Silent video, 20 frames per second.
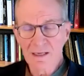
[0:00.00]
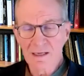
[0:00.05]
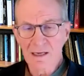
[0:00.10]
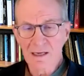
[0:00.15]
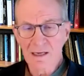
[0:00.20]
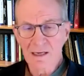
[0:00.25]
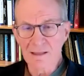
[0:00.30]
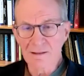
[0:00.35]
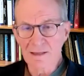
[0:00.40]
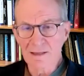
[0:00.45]

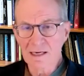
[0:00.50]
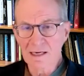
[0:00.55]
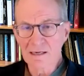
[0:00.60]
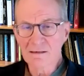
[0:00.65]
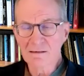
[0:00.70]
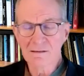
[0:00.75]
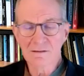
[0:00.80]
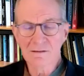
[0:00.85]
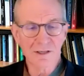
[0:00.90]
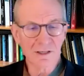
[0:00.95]
And
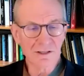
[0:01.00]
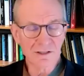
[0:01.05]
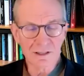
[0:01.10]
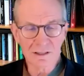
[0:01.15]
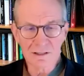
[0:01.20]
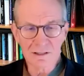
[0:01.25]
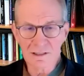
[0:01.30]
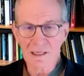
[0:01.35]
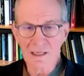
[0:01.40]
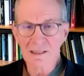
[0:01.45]
then just
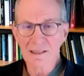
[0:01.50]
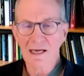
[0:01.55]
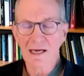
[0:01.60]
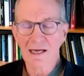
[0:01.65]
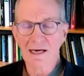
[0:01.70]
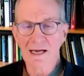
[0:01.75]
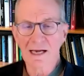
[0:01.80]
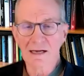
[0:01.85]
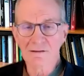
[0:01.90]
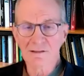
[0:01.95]
extend
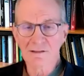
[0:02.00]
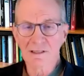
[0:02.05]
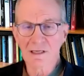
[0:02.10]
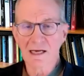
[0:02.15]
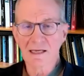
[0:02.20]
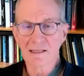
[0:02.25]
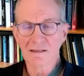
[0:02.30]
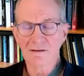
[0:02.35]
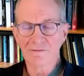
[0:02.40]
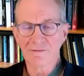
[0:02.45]
that
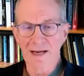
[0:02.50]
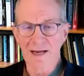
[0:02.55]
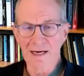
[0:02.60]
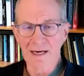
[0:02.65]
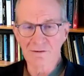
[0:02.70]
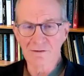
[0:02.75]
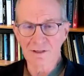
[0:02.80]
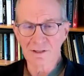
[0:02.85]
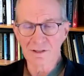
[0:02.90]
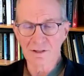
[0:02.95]
outside the
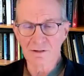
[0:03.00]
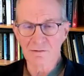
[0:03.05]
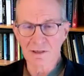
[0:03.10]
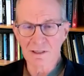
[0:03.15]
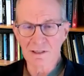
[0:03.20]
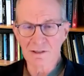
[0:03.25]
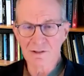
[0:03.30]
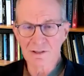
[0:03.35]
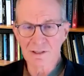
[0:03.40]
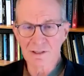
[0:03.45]
factory to
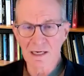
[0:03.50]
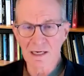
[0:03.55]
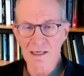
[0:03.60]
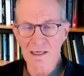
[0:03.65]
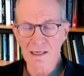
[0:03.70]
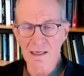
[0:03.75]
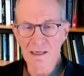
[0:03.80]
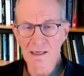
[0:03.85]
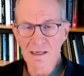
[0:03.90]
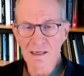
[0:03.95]

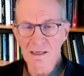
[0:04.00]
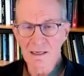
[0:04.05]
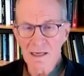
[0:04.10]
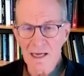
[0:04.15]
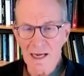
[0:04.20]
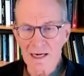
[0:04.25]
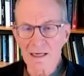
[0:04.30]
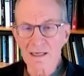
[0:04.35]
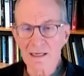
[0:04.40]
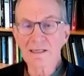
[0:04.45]
understanding,
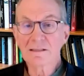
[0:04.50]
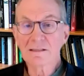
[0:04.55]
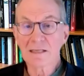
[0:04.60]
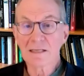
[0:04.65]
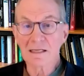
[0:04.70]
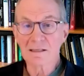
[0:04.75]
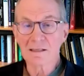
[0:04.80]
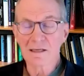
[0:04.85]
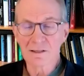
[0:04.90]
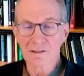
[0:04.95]
at least
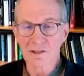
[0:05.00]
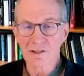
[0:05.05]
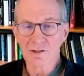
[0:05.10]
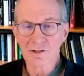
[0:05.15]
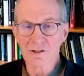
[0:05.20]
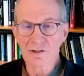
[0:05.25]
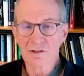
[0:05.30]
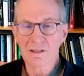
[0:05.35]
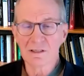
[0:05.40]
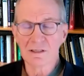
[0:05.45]
to
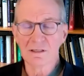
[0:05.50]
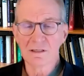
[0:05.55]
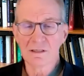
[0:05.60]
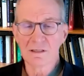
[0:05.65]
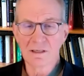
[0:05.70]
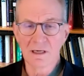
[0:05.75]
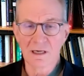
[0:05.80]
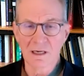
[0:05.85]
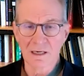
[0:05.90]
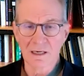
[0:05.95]
certain
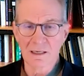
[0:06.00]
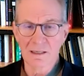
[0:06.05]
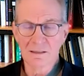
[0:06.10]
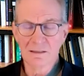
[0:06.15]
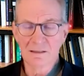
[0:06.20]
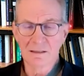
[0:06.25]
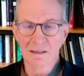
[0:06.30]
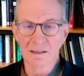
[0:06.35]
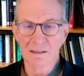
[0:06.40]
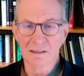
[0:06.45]

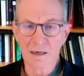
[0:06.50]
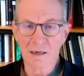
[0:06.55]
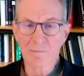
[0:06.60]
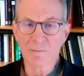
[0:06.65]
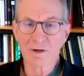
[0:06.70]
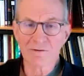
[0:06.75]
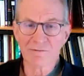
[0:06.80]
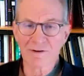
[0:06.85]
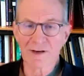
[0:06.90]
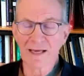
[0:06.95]
a
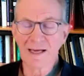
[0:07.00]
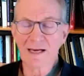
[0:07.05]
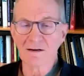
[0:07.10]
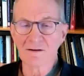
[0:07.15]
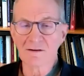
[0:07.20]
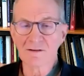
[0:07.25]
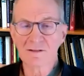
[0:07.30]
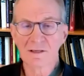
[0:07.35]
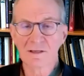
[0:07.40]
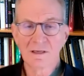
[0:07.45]
number of
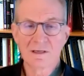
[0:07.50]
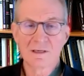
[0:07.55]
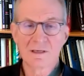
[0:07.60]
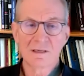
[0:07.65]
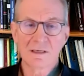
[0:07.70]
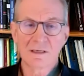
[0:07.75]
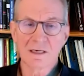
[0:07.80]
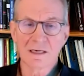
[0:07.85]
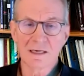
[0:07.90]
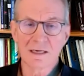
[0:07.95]
layers,
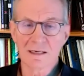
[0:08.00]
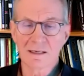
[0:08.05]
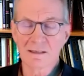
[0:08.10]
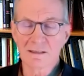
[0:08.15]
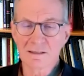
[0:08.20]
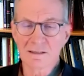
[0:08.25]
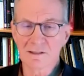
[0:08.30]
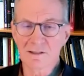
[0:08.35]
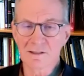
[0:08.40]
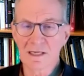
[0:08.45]
the
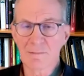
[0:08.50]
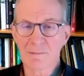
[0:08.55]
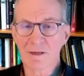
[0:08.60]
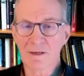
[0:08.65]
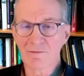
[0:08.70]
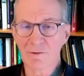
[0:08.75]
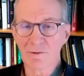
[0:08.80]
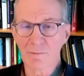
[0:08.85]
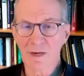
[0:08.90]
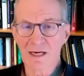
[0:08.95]
same
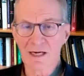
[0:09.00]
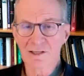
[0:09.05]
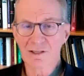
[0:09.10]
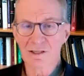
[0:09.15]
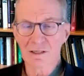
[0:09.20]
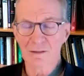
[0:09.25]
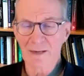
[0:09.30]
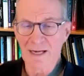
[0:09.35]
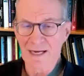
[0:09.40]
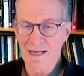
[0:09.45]

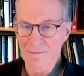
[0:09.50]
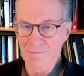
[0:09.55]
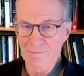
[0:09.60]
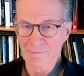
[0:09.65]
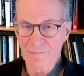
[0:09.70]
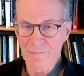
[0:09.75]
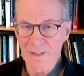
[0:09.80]
information about